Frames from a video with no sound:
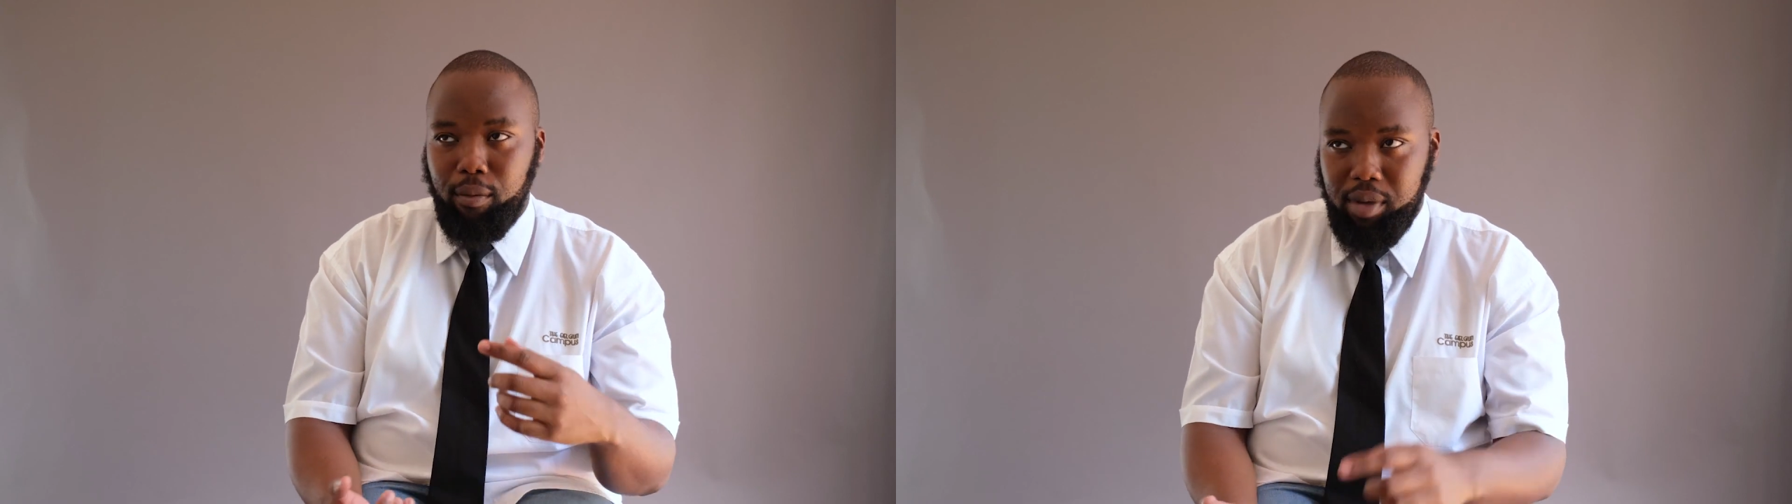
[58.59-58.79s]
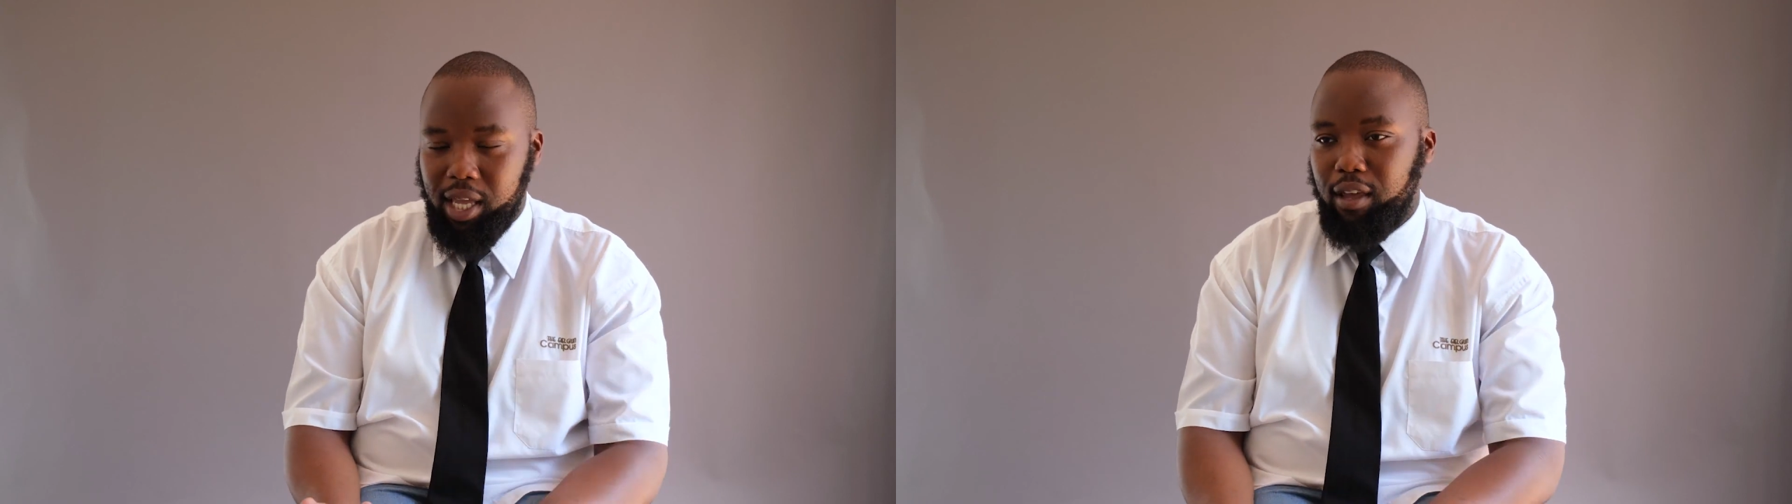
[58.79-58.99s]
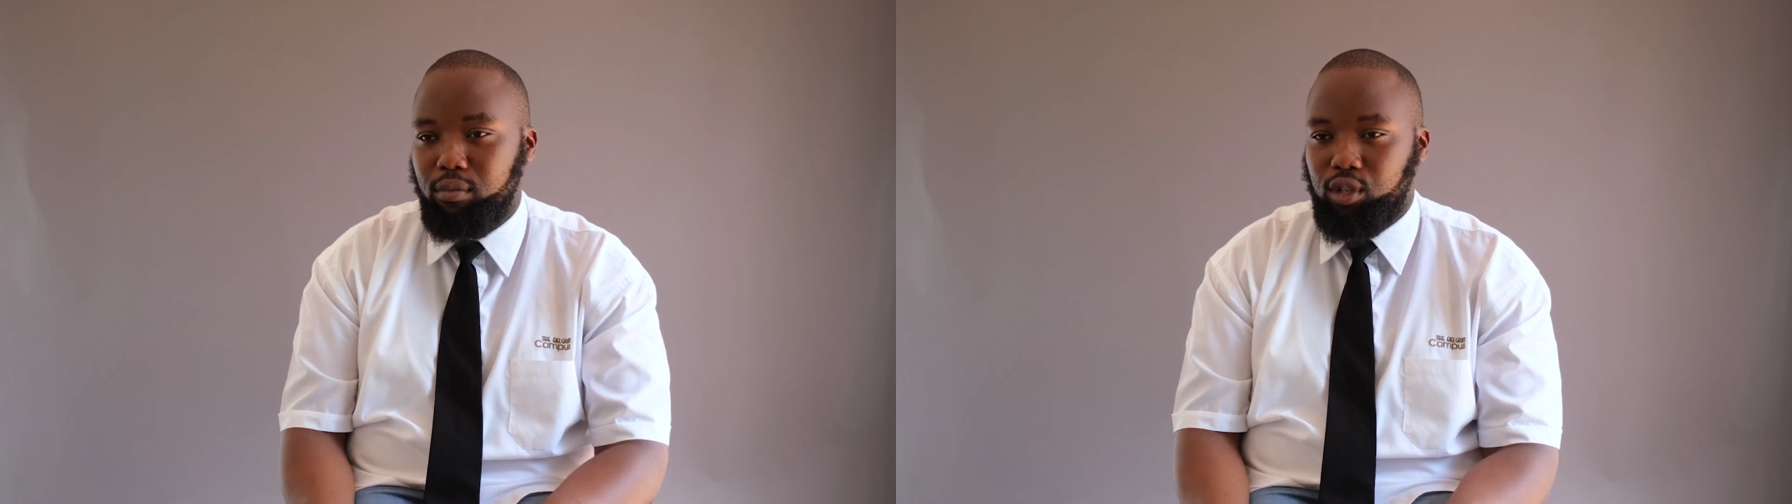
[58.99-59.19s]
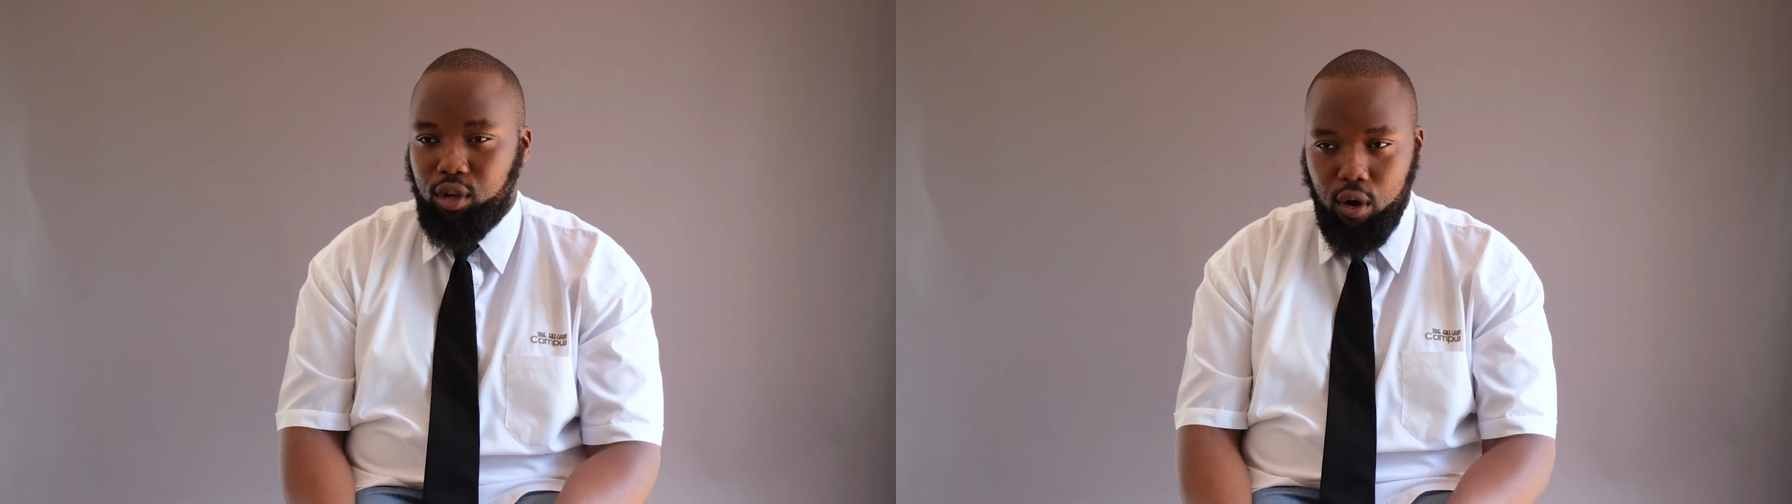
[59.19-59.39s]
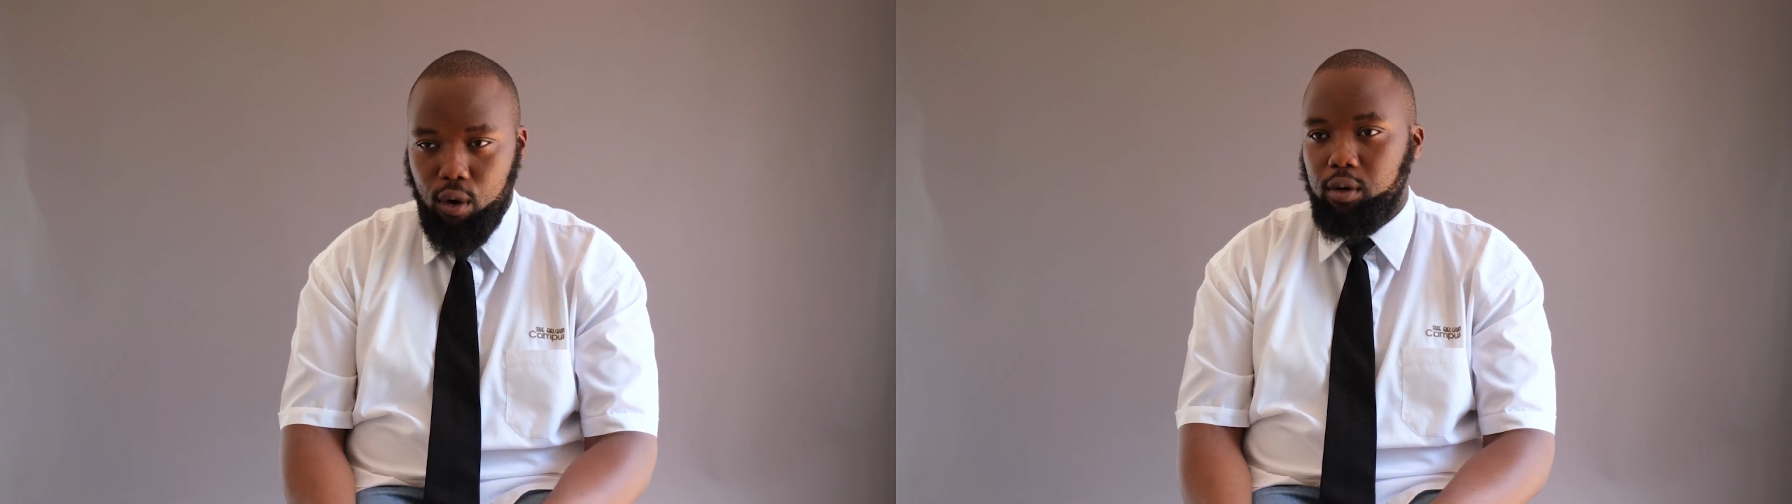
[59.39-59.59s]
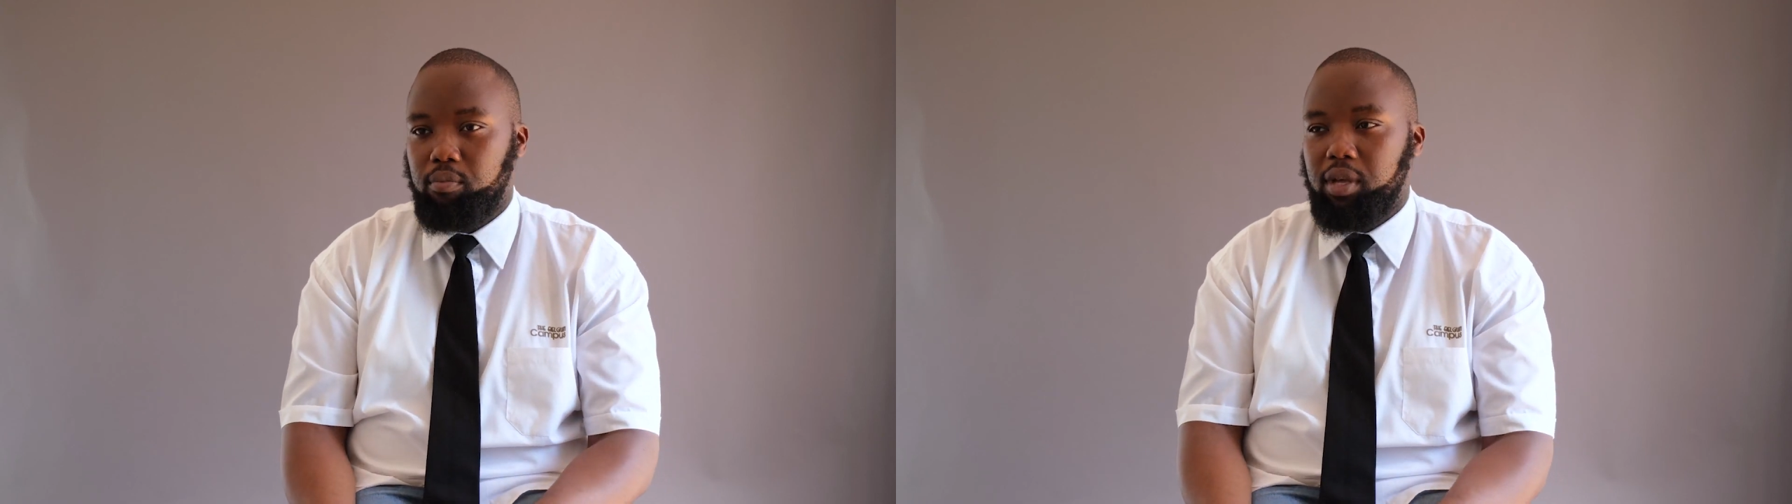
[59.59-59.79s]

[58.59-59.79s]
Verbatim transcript: being able to code,